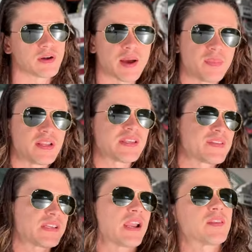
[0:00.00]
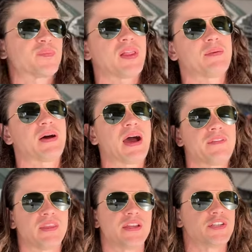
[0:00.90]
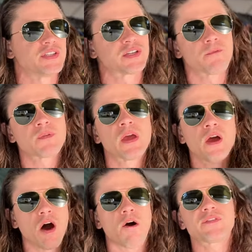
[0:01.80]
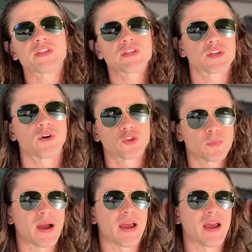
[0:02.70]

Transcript: or not, but it's on the side of the plane behind the engine. So all these things are going through my